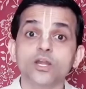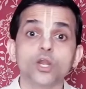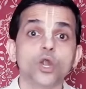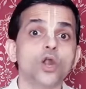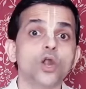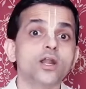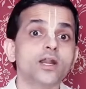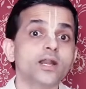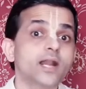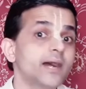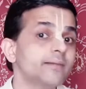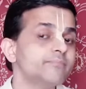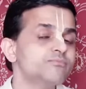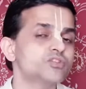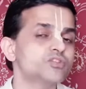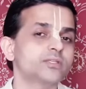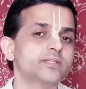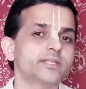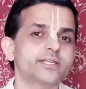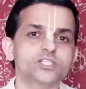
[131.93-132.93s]
Lord
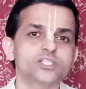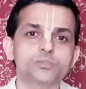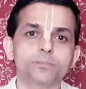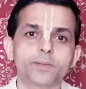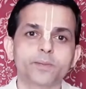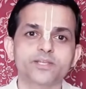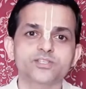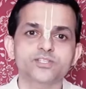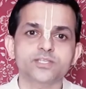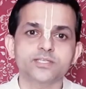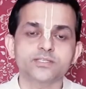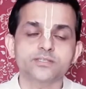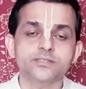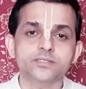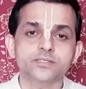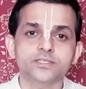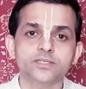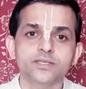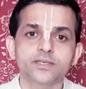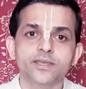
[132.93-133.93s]
Ramchandra's
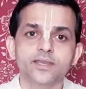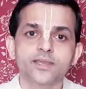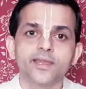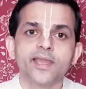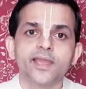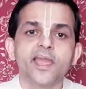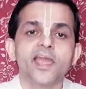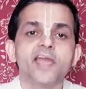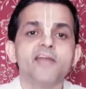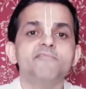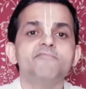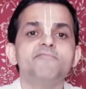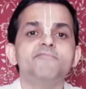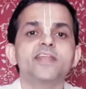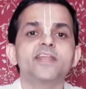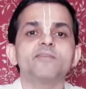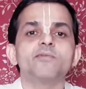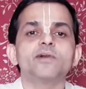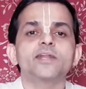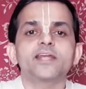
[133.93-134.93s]
presence,
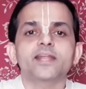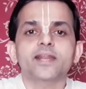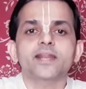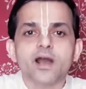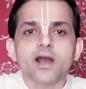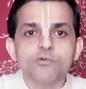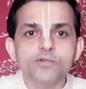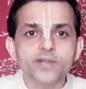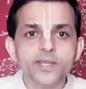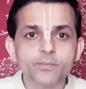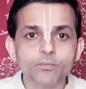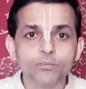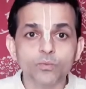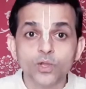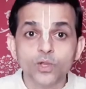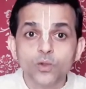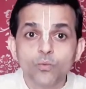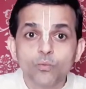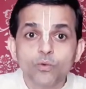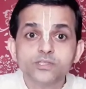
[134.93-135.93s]
everyone around
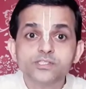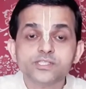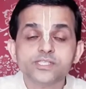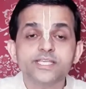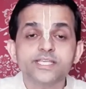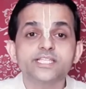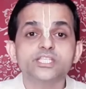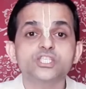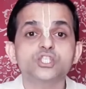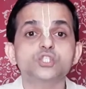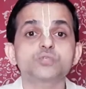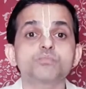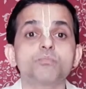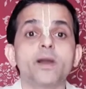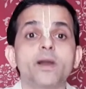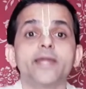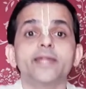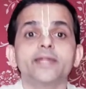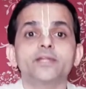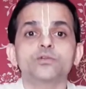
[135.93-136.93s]
him was
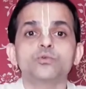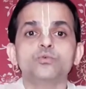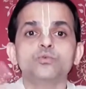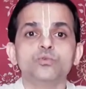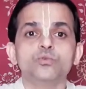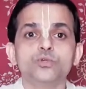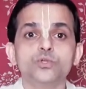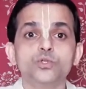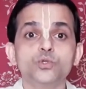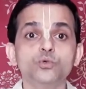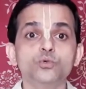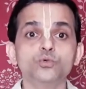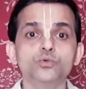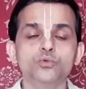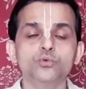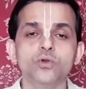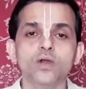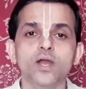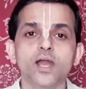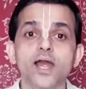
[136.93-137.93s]
inspired to
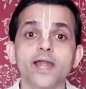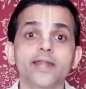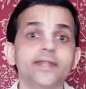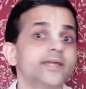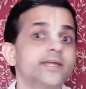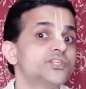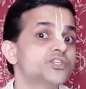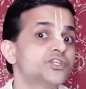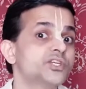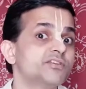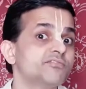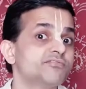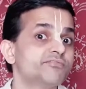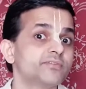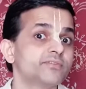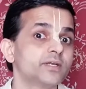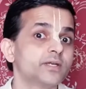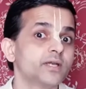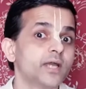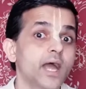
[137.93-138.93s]
do and
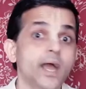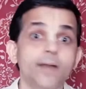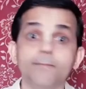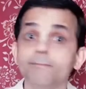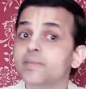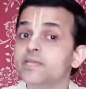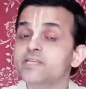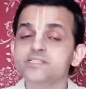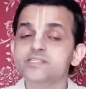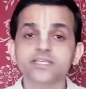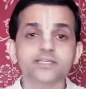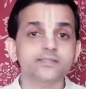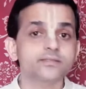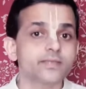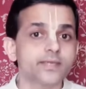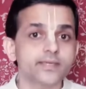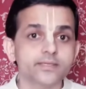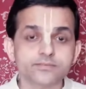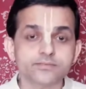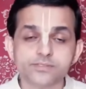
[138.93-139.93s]
achieve amazing
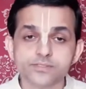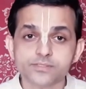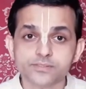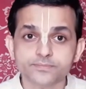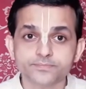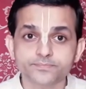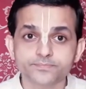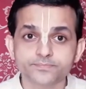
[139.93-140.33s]
things.